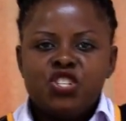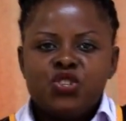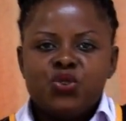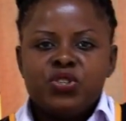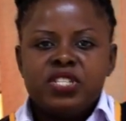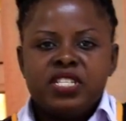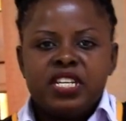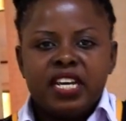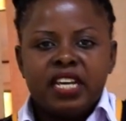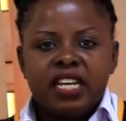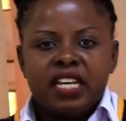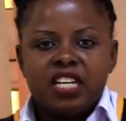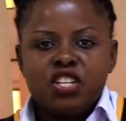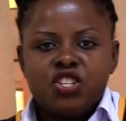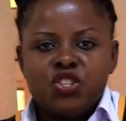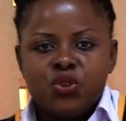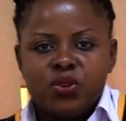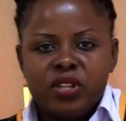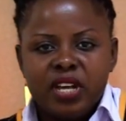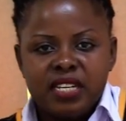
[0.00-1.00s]
to take
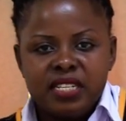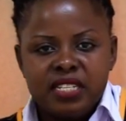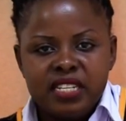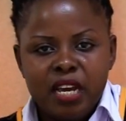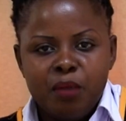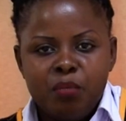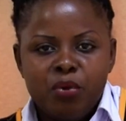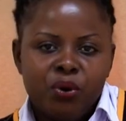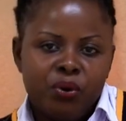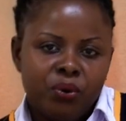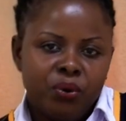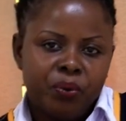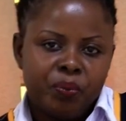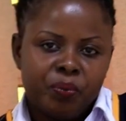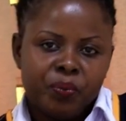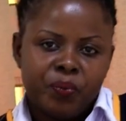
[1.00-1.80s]
it to the table.